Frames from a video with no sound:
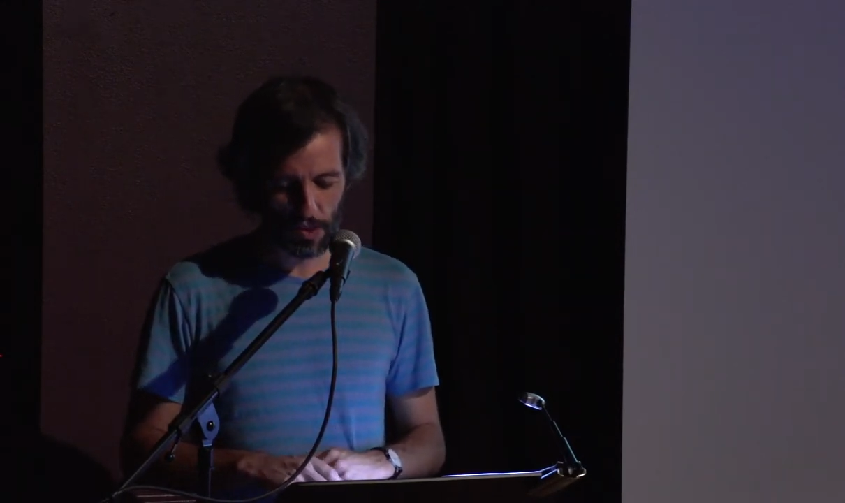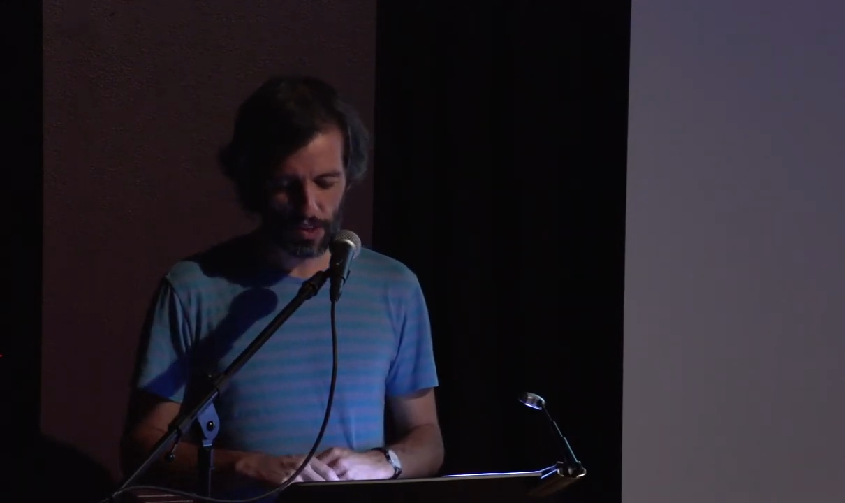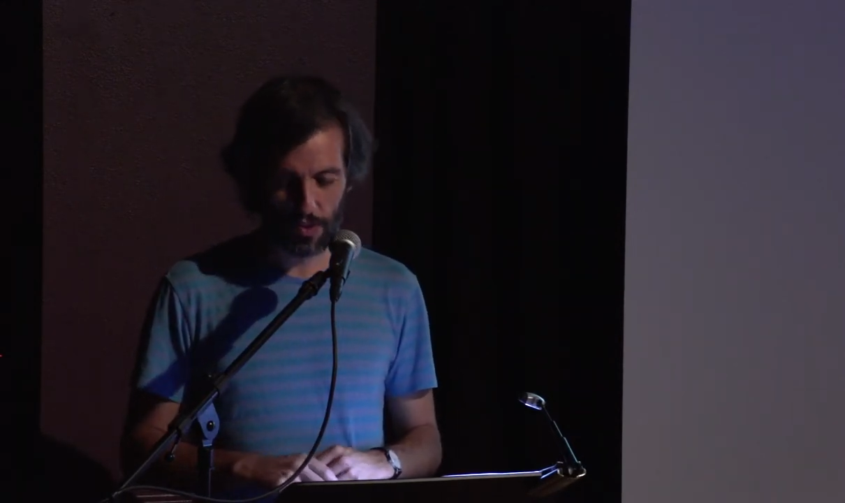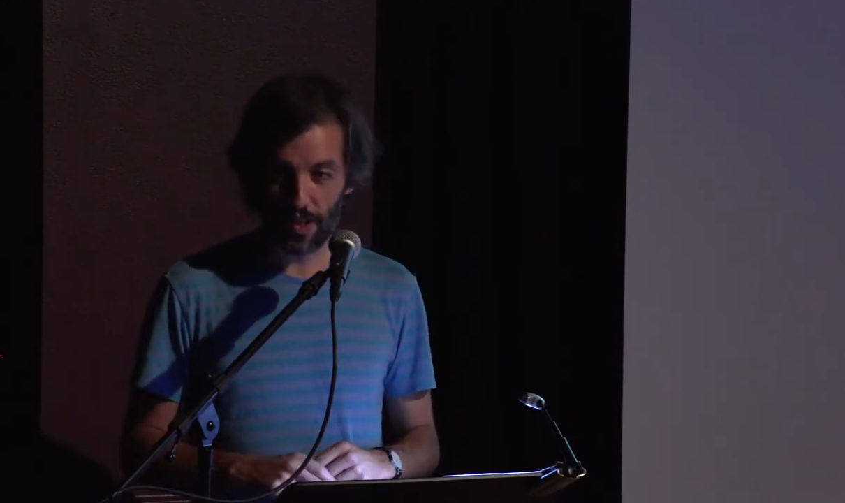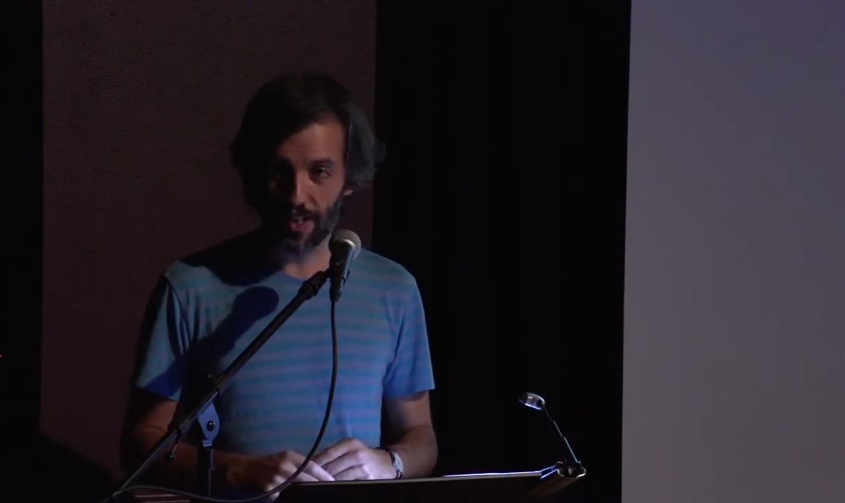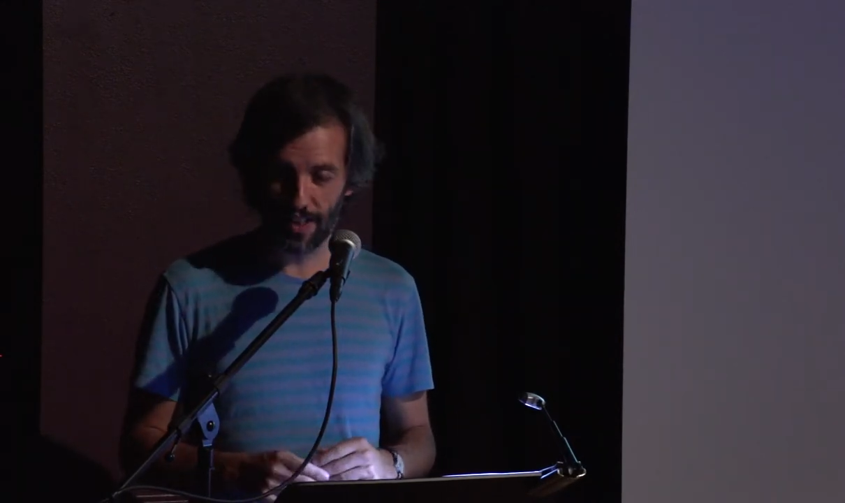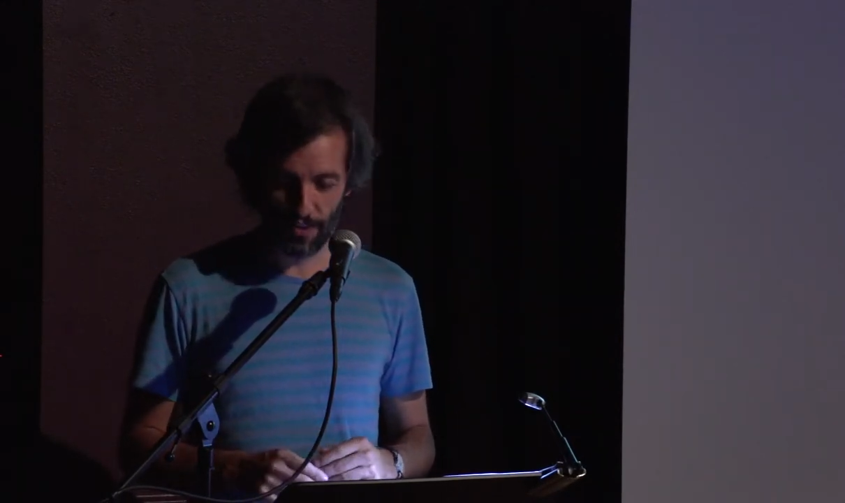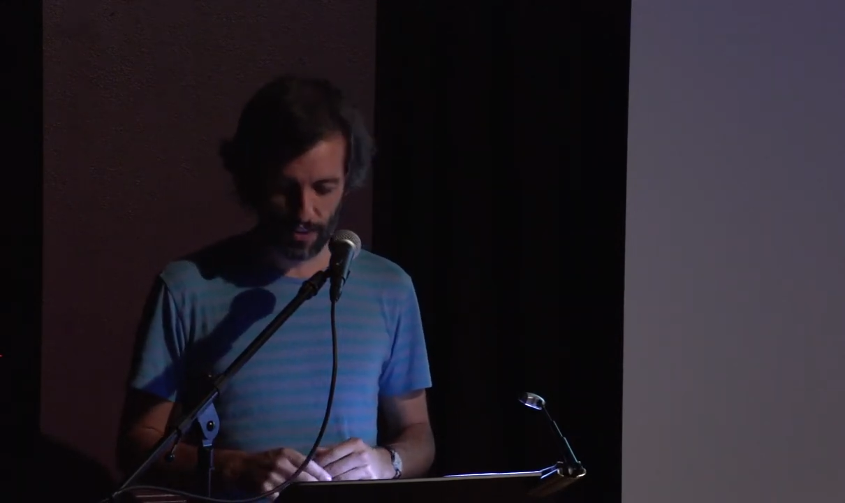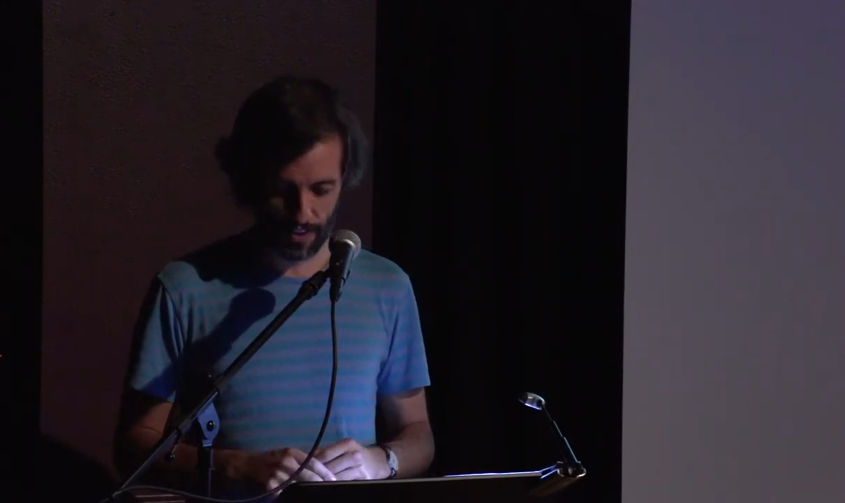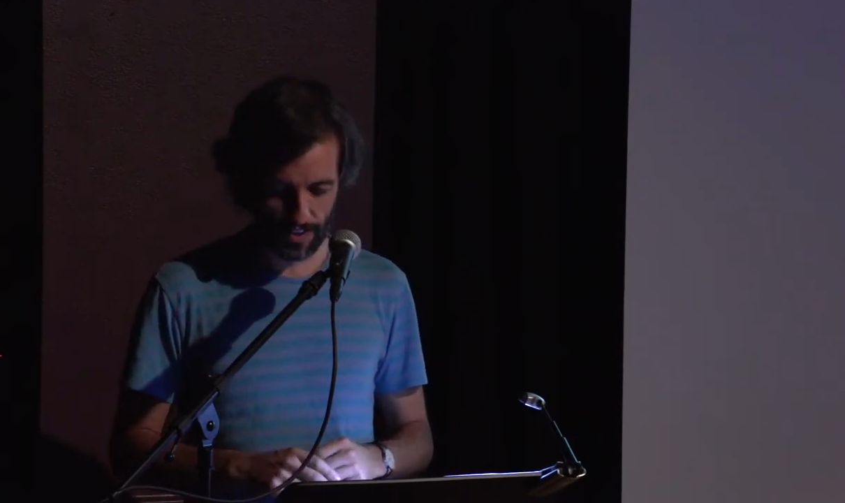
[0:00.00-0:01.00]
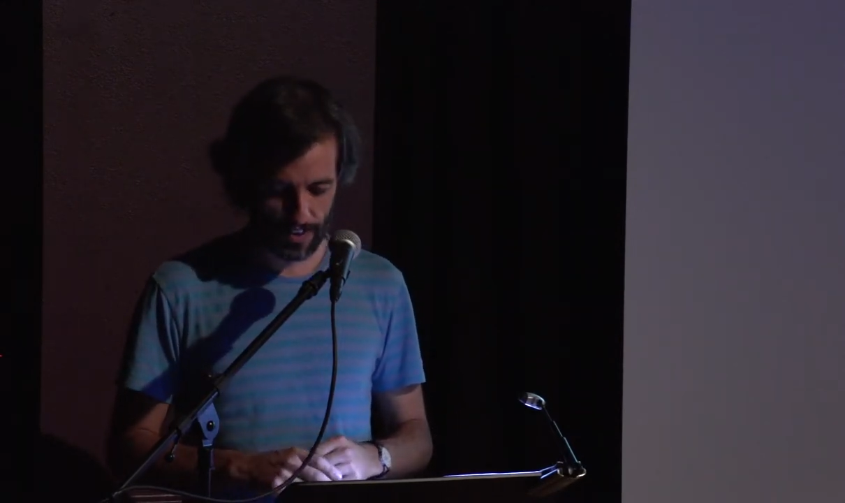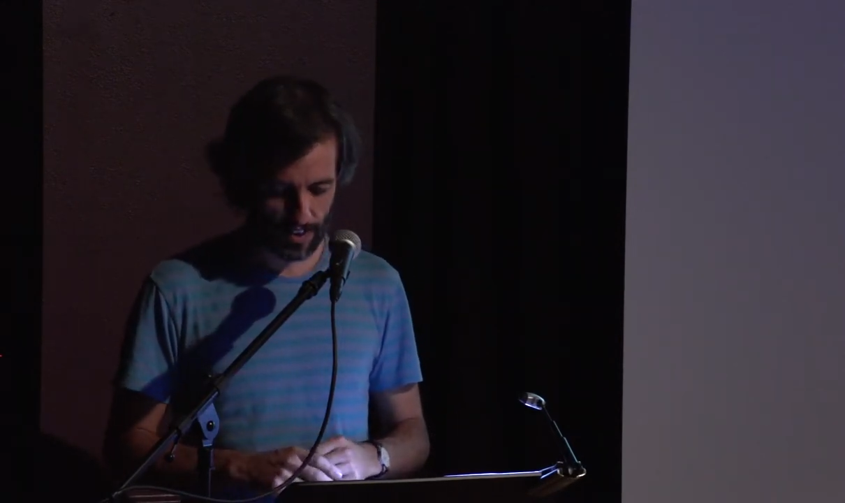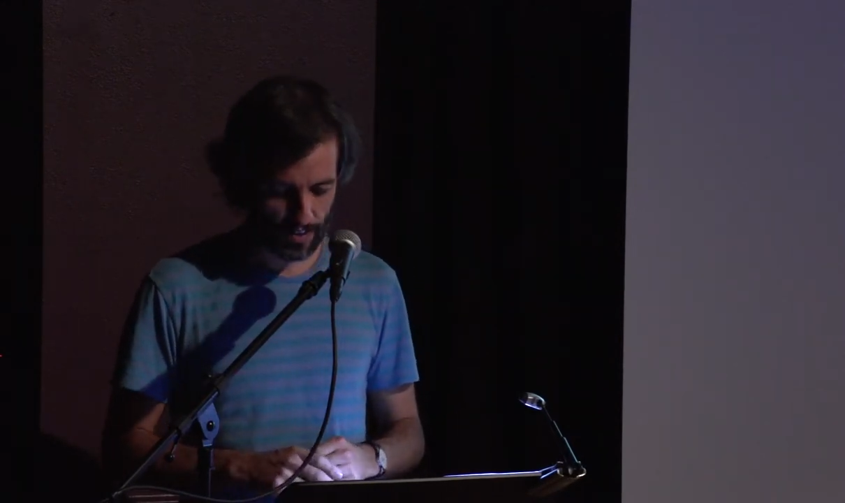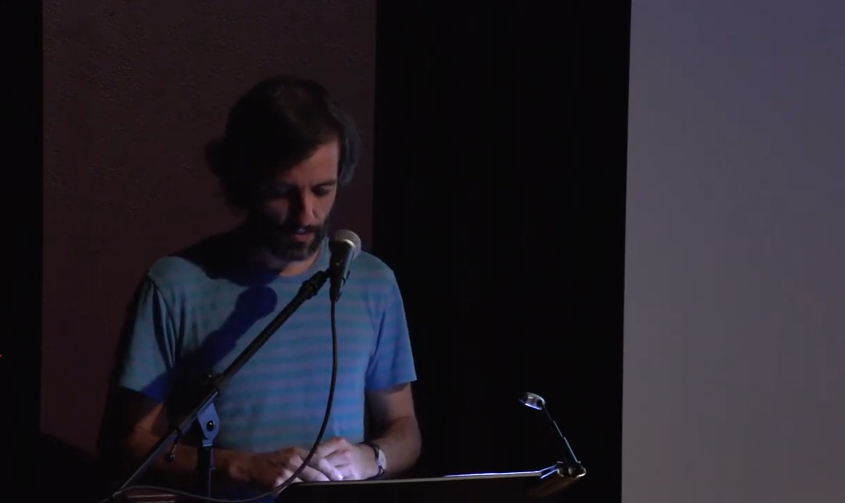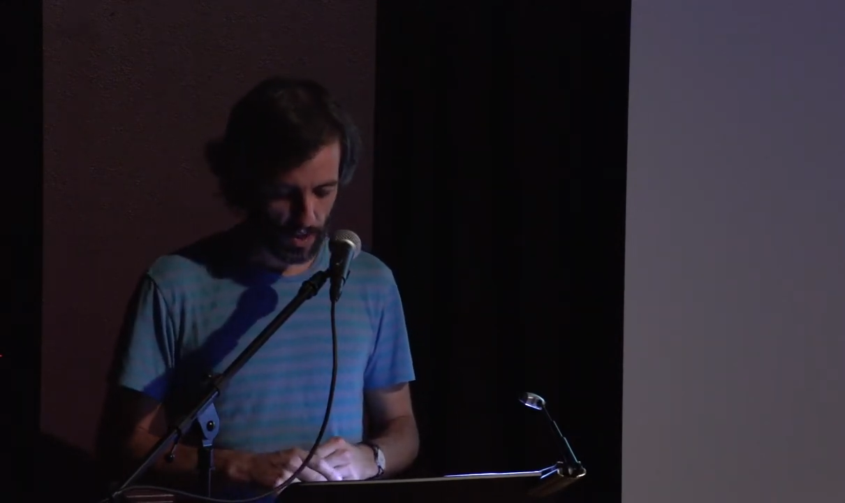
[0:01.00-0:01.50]
with great
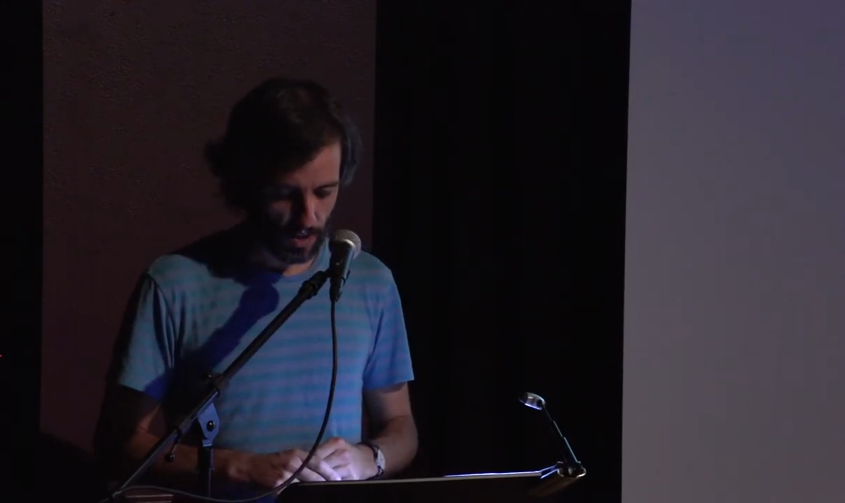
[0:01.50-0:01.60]
difficulty